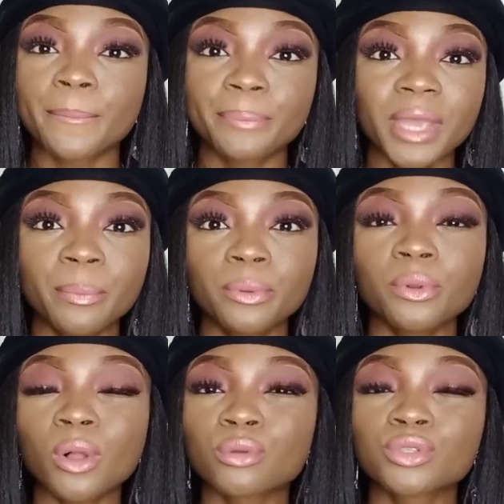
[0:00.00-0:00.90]

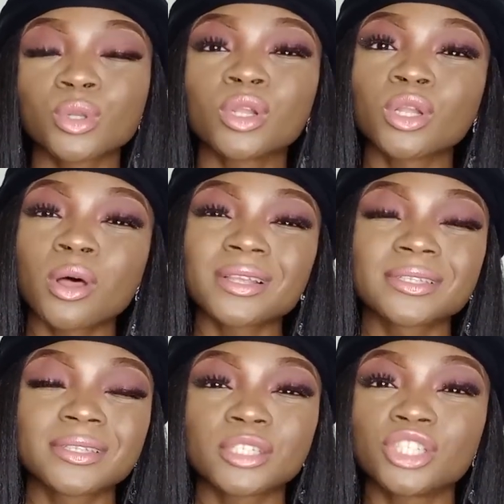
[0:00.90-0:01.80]
People also
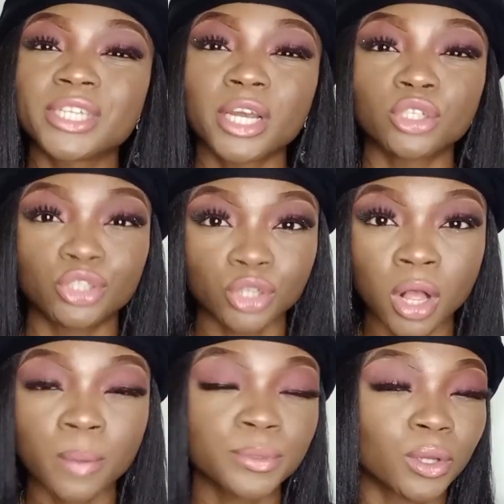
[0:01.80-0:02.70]
lost their
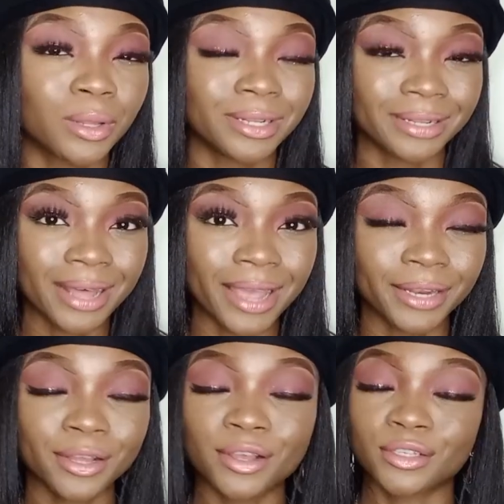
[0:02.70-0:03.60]
jobs online
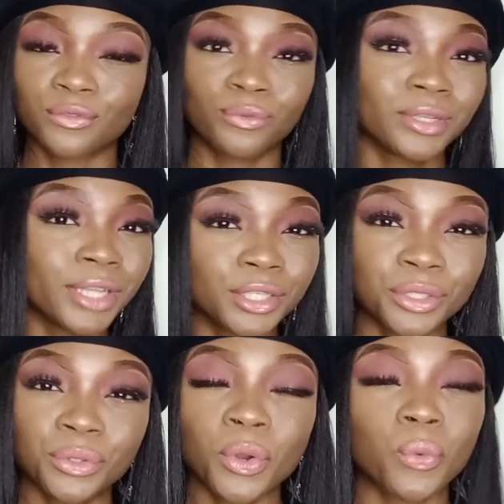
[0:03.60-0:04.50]
because of what they
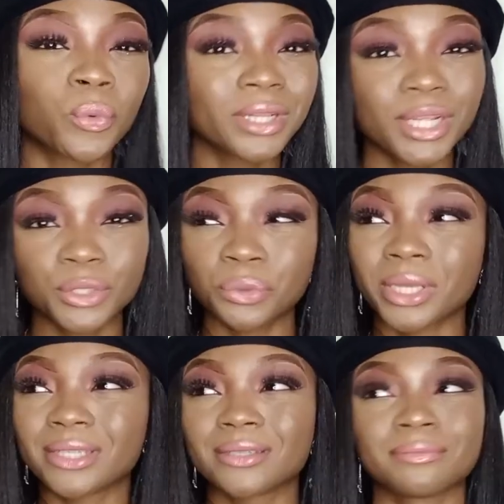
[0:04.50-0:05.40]
do, what they
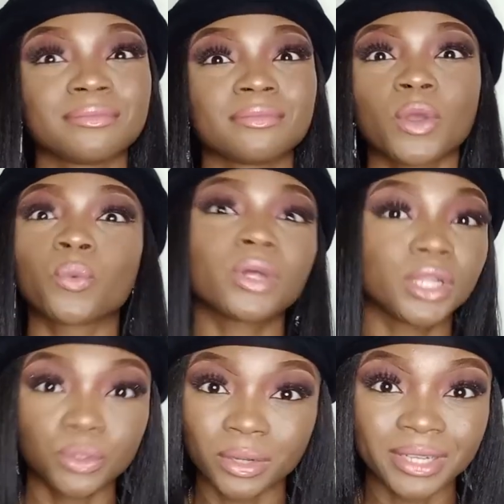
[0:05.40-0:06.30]
tweet, what they
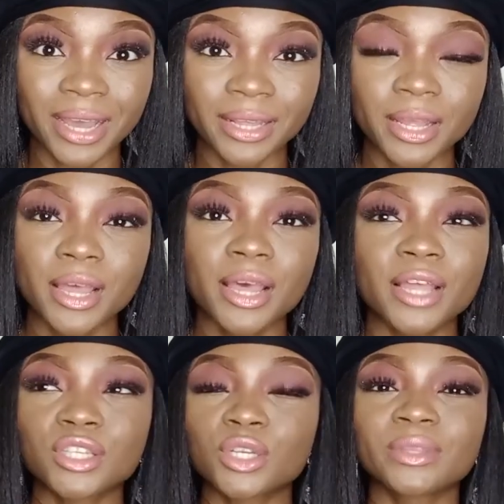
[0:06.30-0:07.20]
do online.
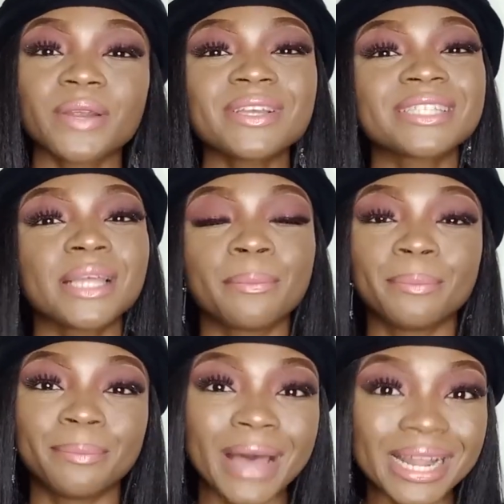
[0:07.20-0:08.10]
And so there is the
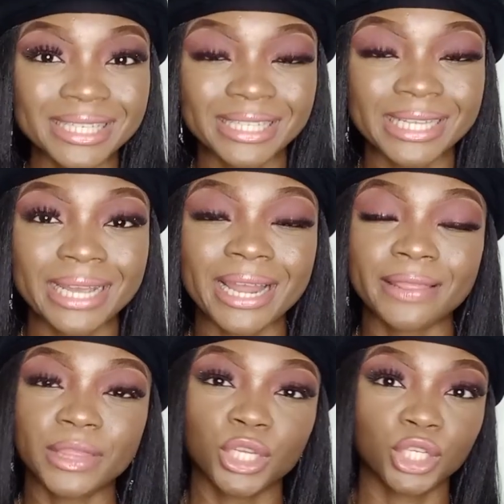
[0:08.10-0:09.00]
bad side
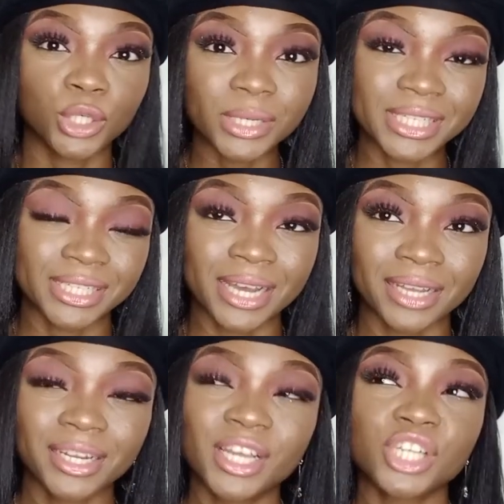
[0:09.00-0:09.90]
and the good
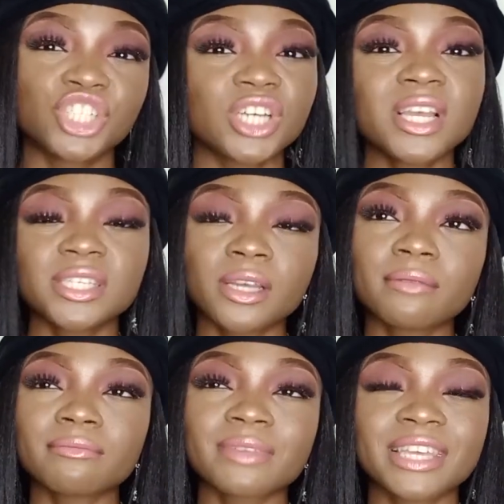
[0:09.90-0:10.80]
side. Just
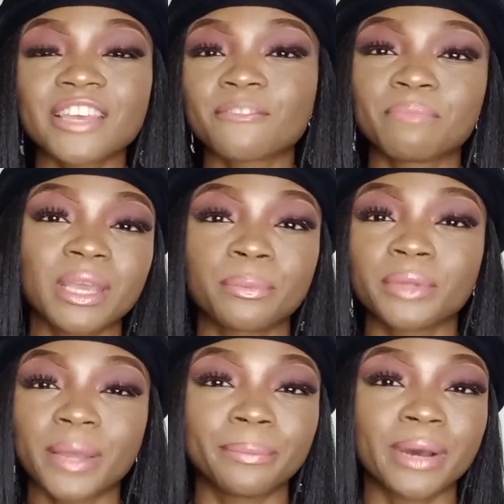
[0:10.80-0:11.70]
don't give
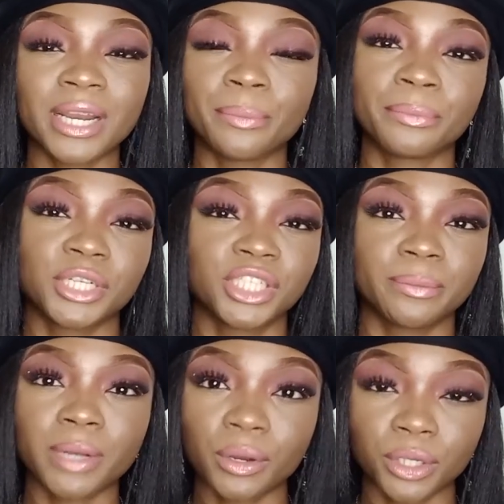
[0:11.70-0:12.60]
people a bad impression
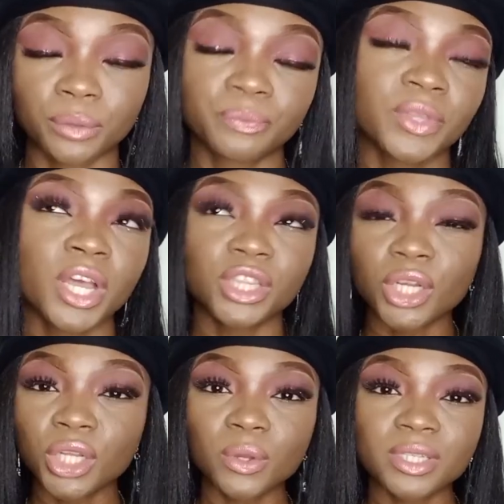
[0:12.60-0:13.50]
about you.
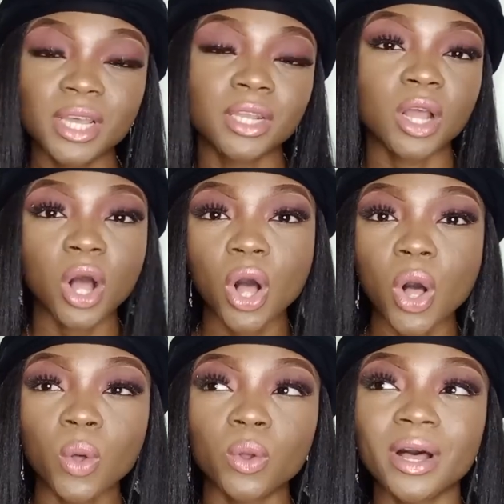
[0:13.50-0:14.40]
Don't go saying,
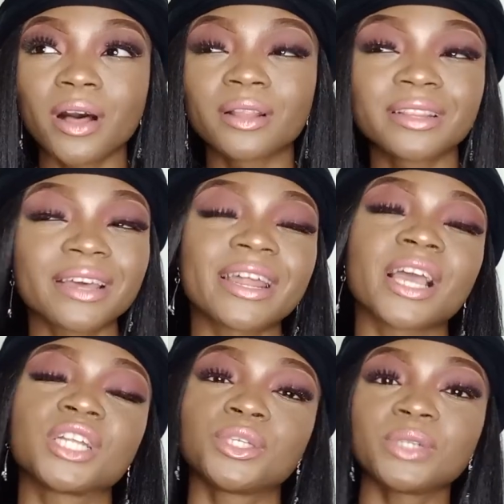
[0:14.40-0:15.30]
oh, online I
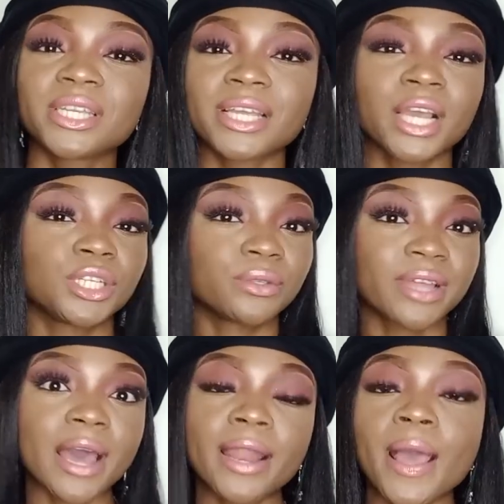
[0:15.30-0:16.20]
can do this, I can do
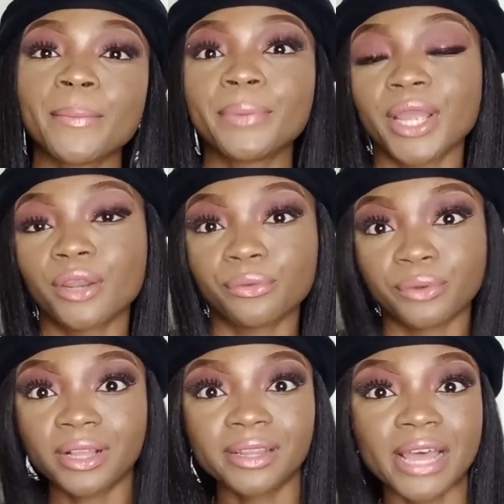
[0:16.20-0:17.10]
that, but in
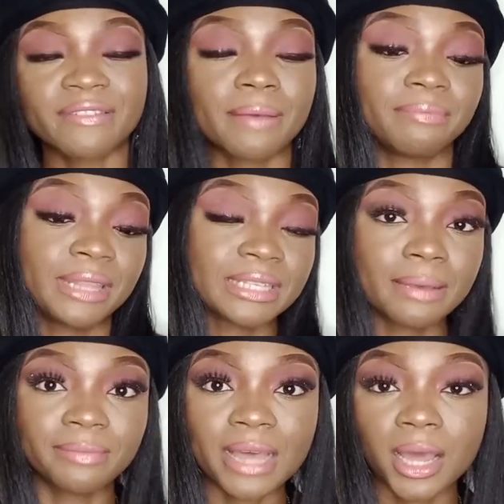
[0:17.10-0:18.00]
real life I'm this
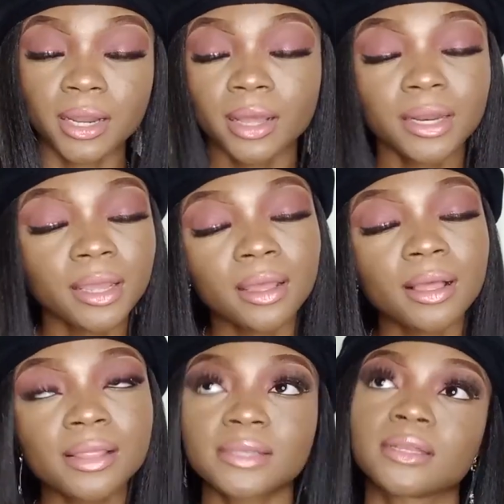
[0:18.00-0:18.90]
and that. Honey,
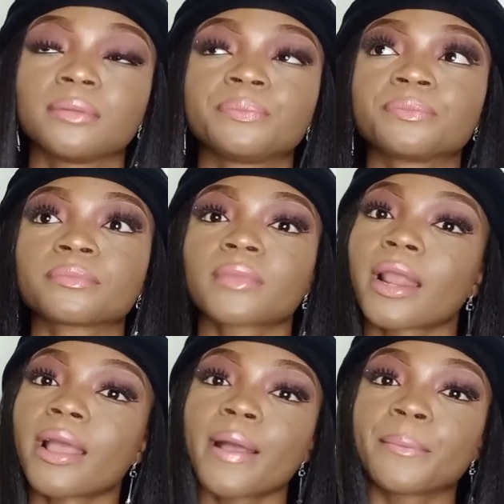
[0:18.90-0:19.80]
listen,
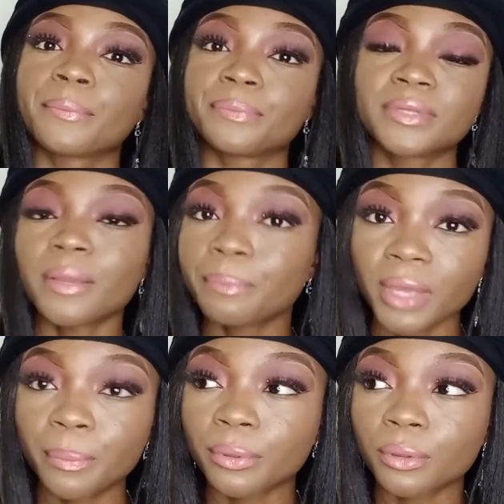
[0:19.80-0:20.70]
some
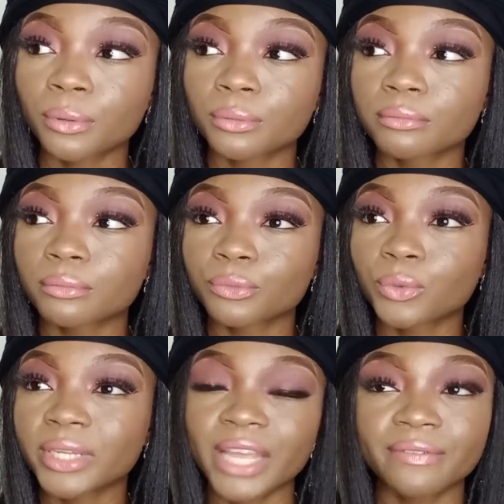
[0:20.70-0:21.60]
people
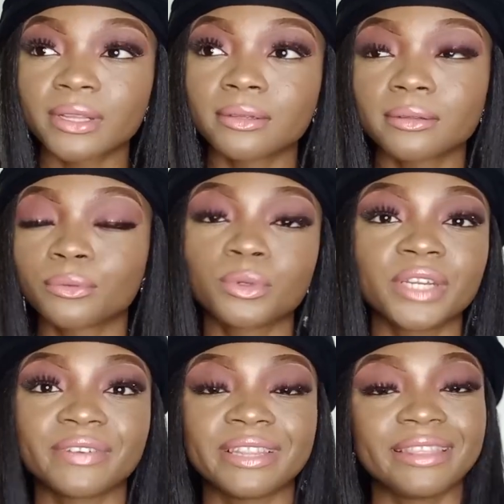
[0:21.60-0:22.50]
won't
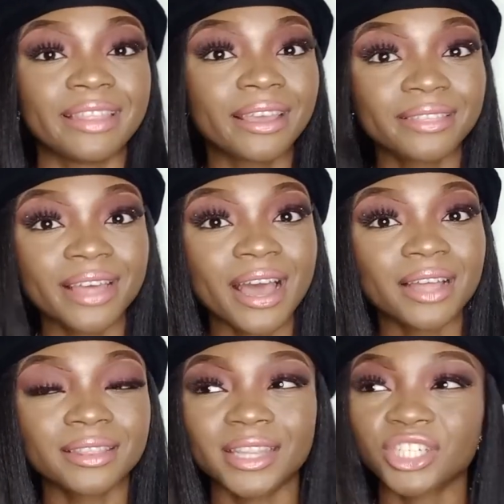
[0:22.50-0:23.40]
even think that.